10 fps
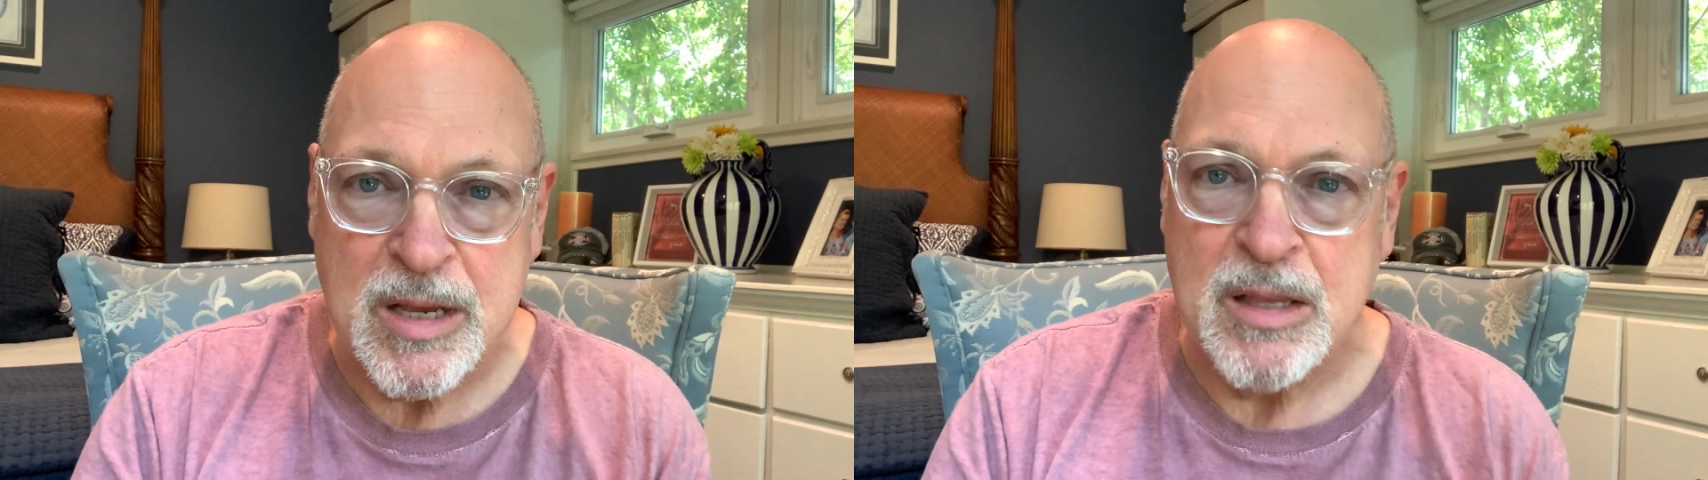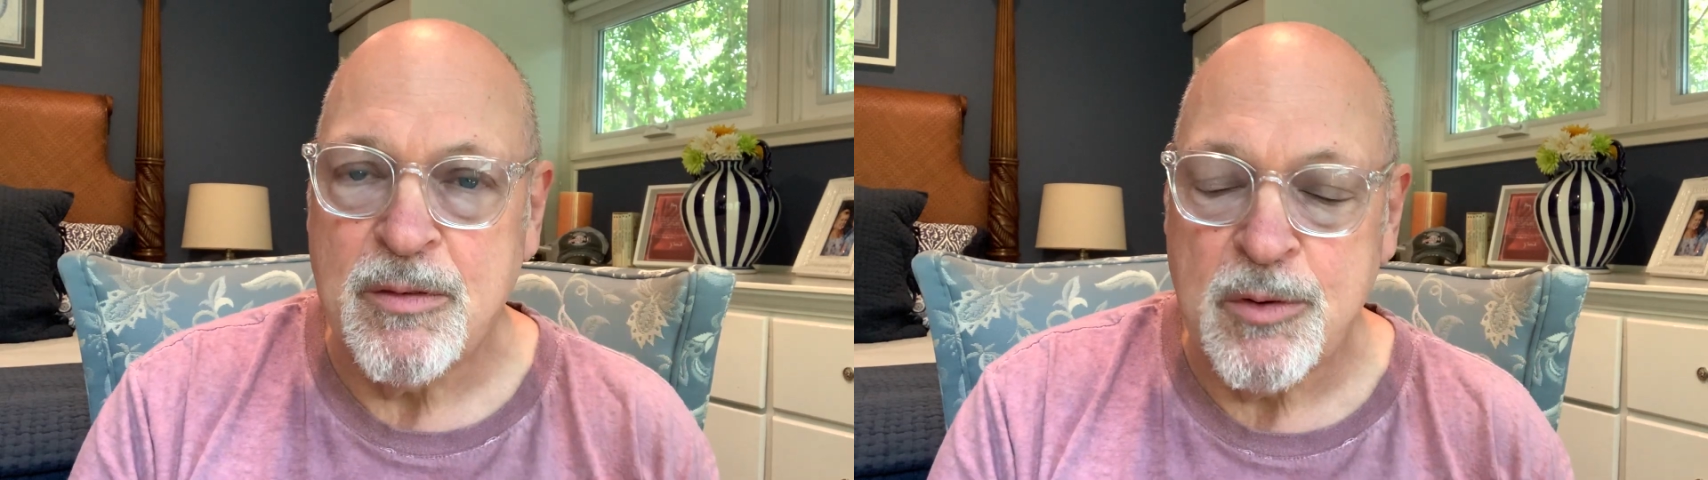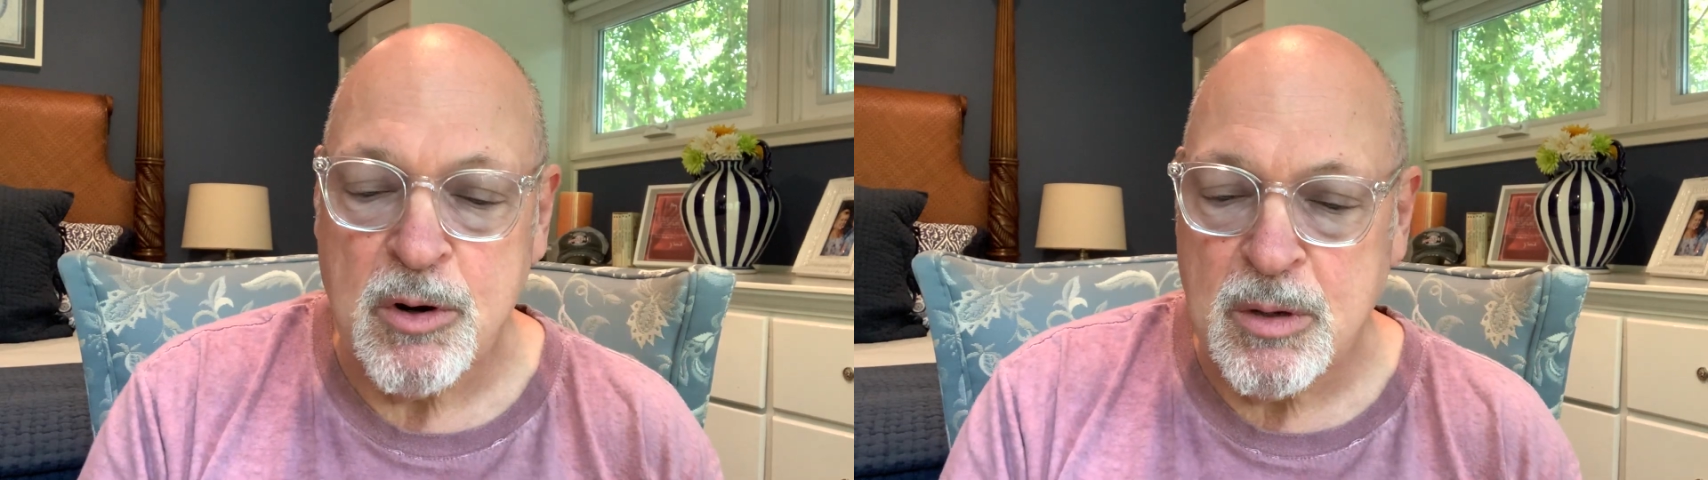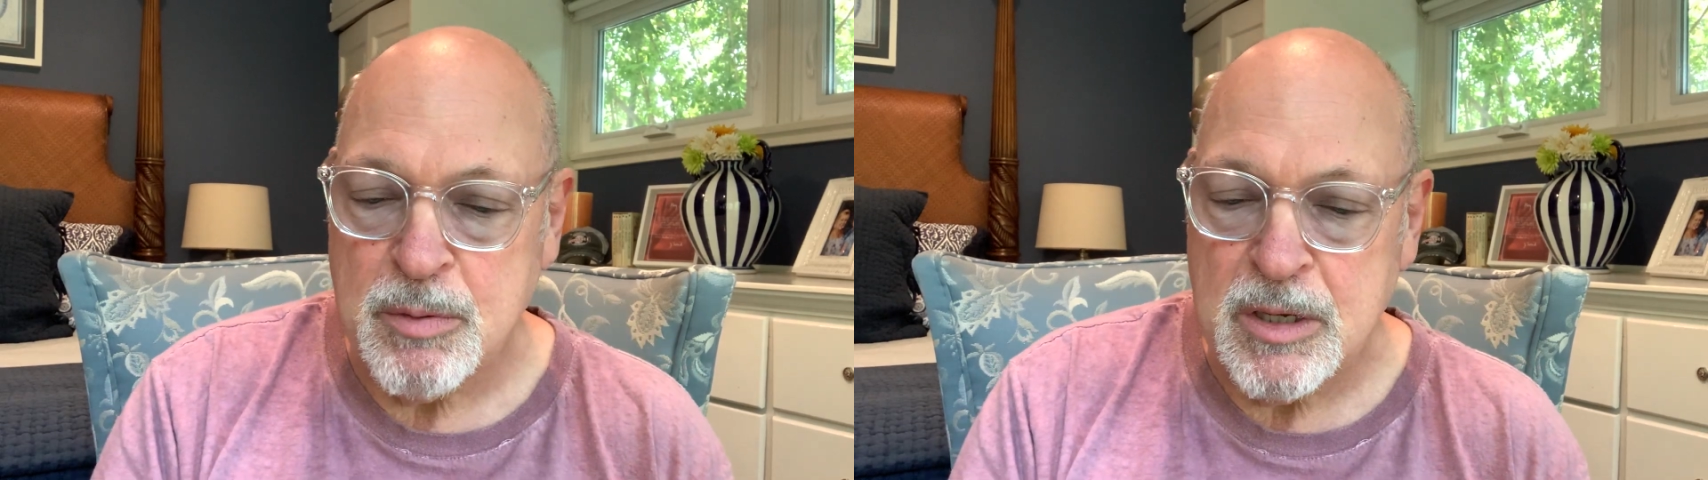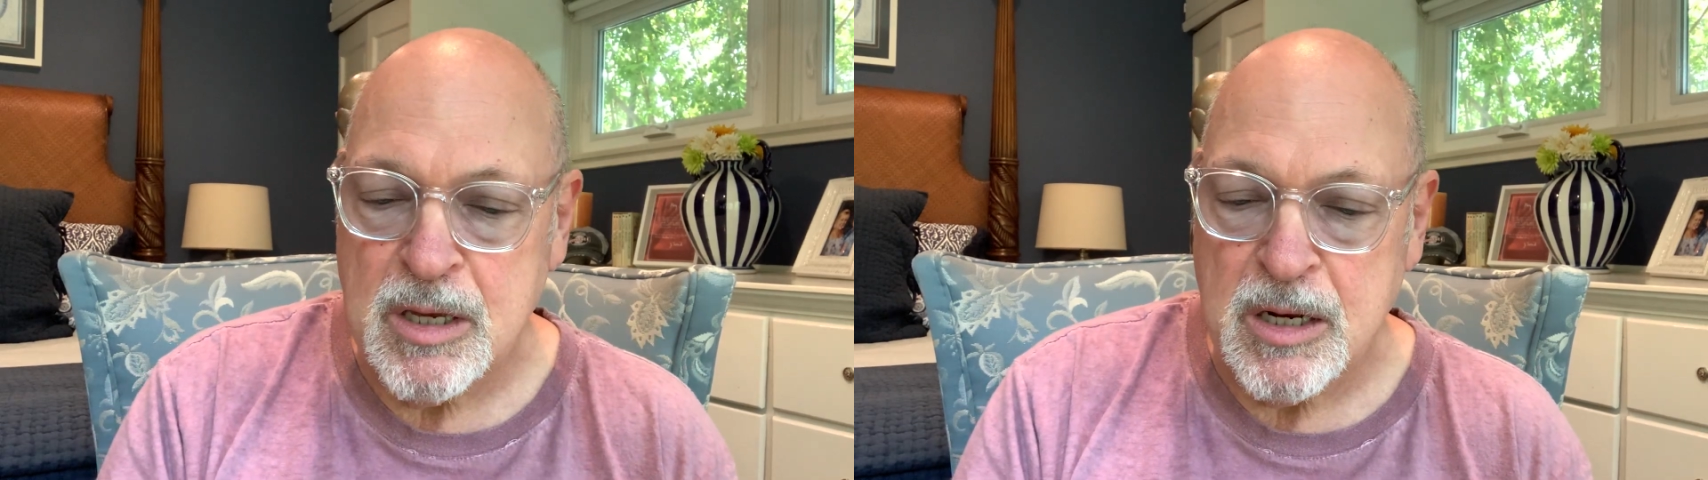at the very
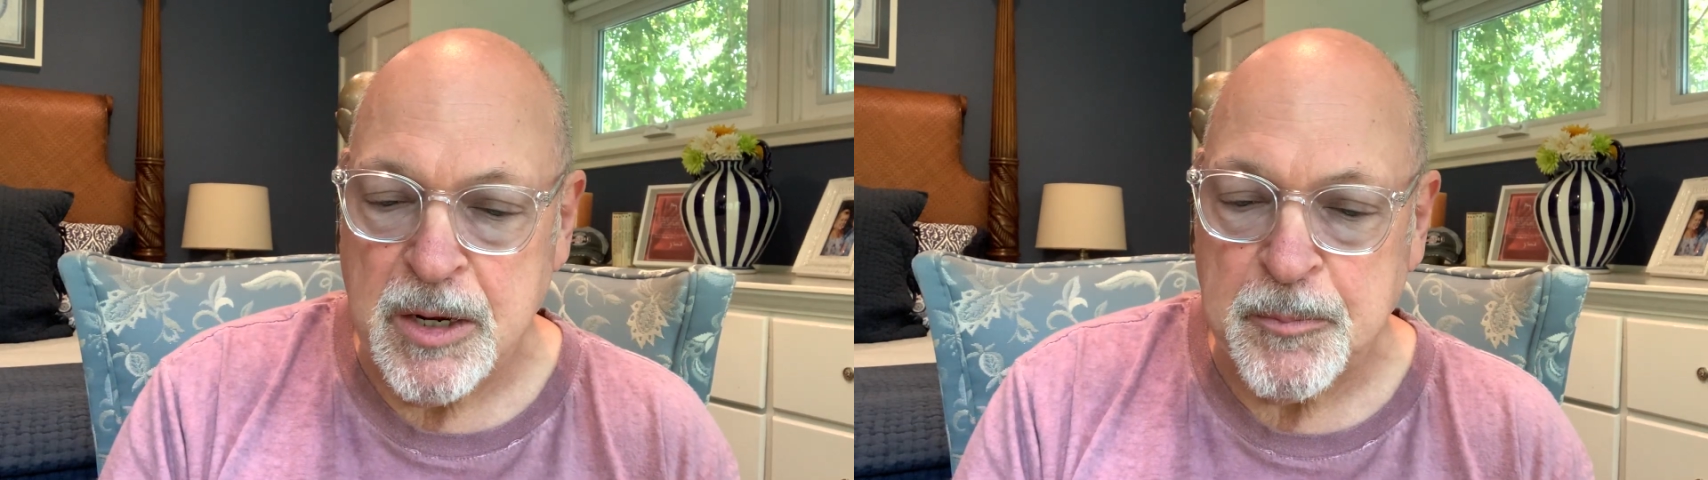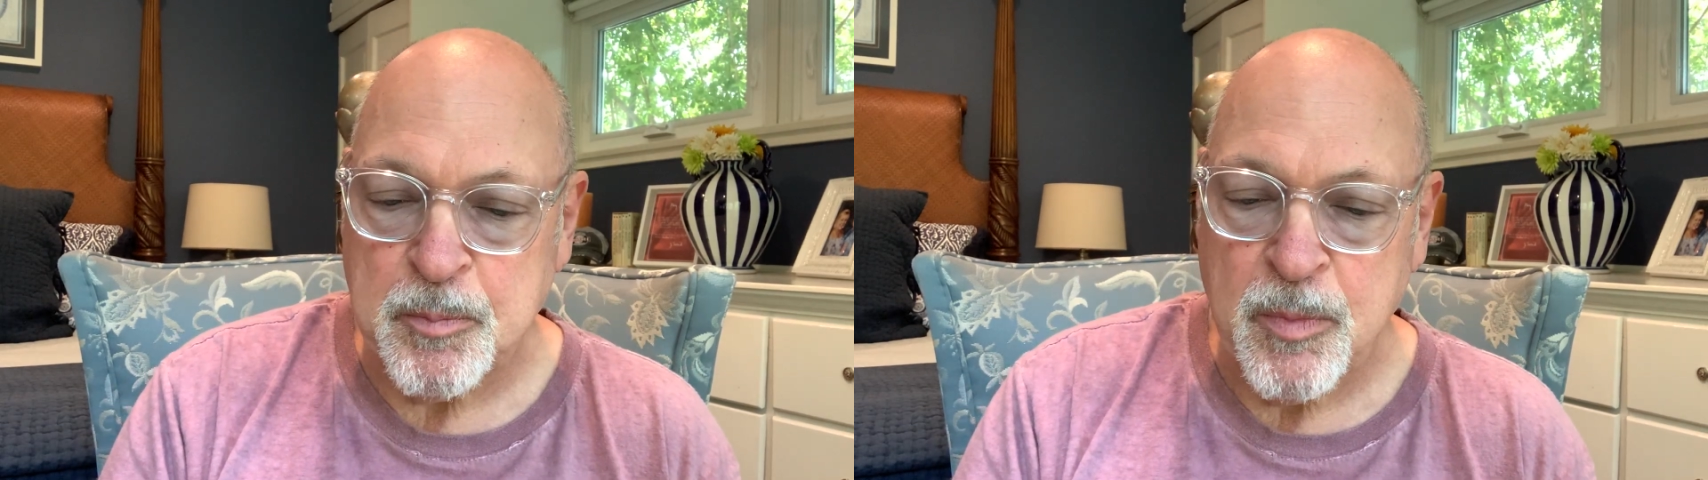beginning.